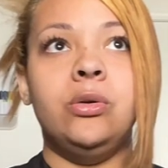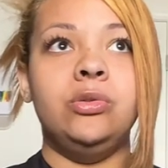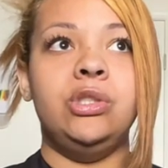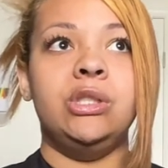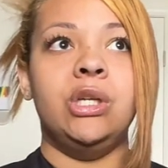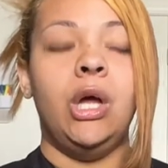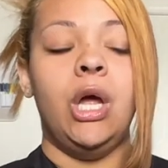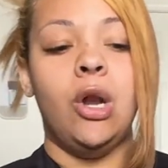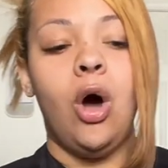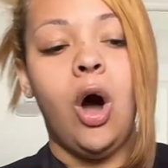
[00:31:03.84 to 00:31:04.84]
builds
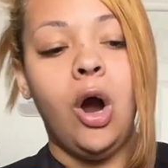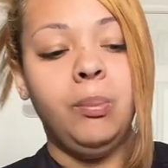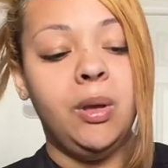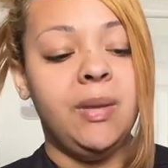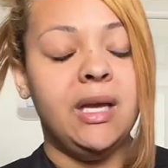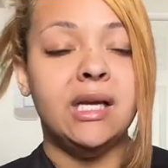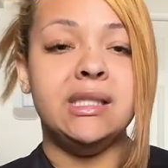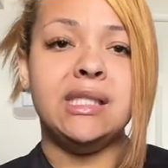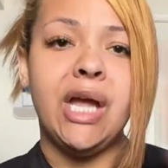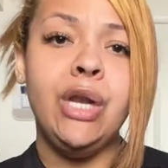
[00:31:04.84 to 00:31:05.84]
an army,
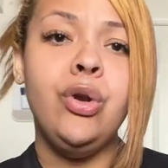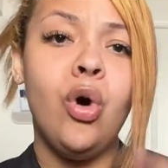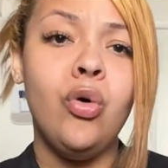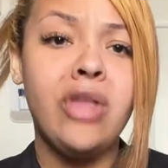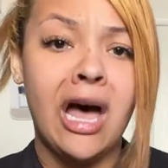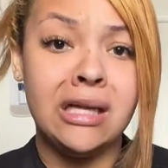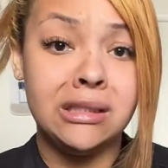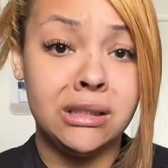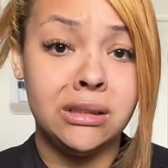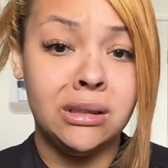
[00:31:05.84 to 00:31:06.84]
because they know
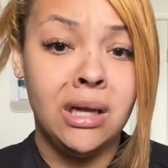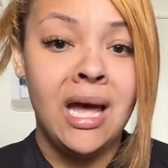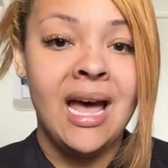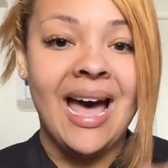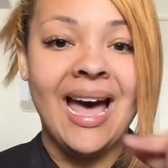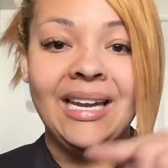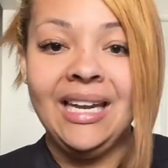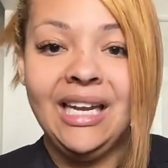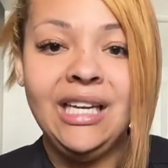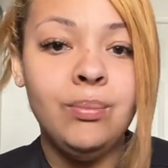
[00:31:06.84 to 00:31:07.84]
that
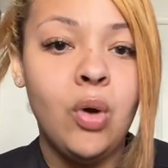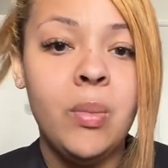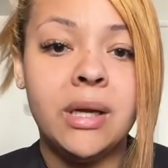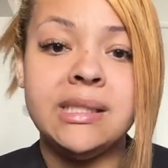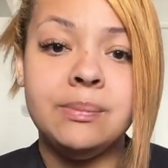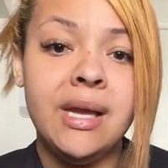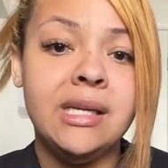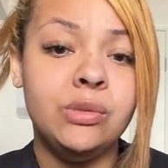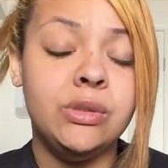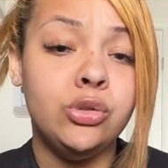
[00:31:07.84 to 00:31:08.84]
at any moment, because
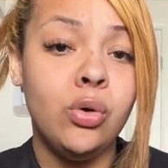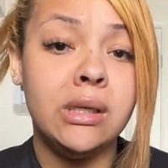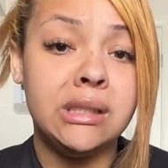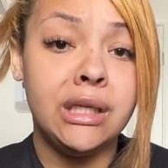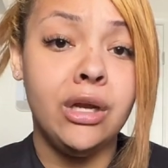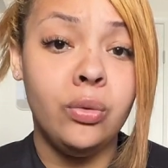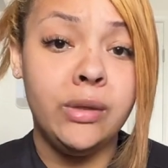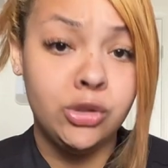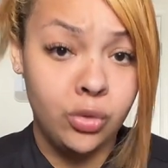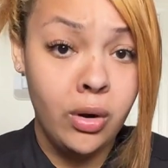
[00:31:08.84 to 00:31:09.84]
Megs, we talking,
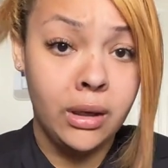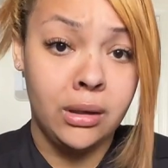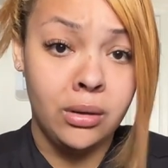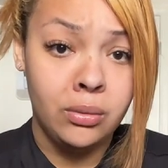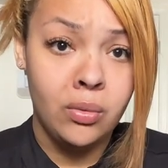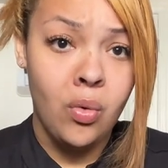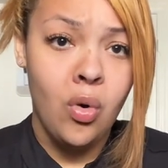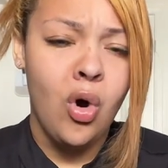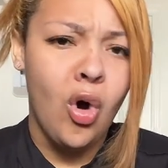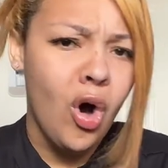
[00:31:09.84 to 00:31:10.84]
Sakira, we talking.
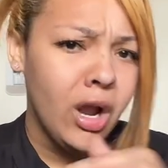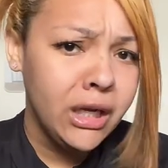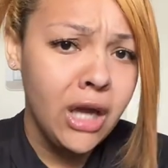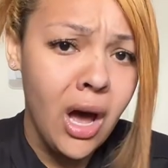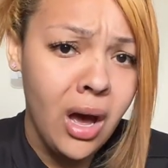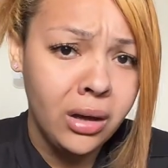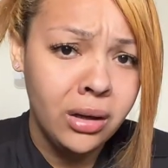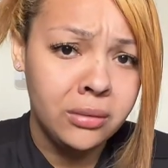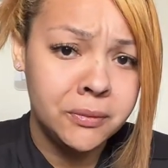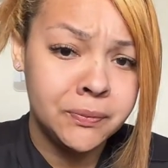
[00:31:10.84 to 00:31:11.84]
All of
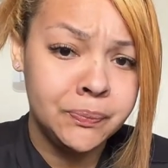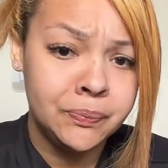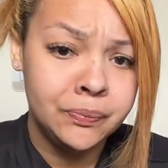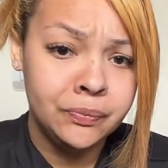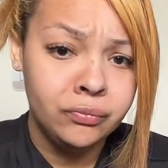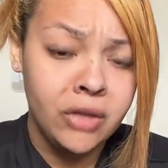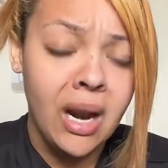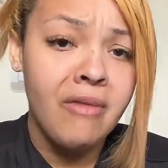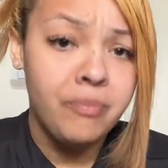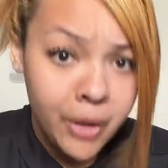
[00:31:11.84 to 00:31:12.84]
y'all
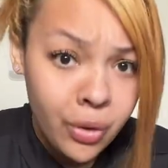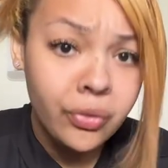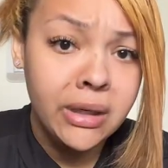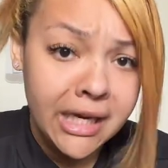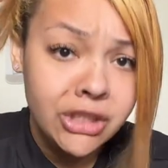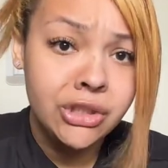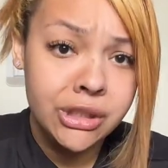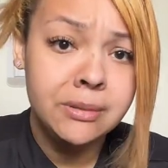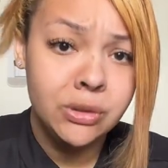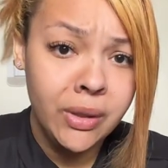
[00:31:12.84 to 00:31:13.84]
that I built
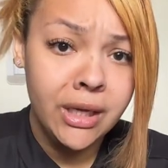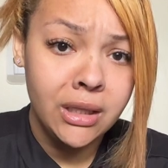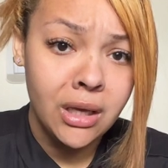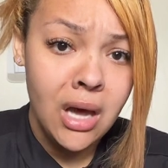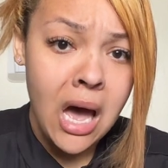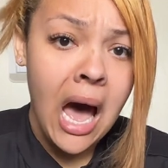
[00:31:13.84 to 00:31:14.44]
relationships with,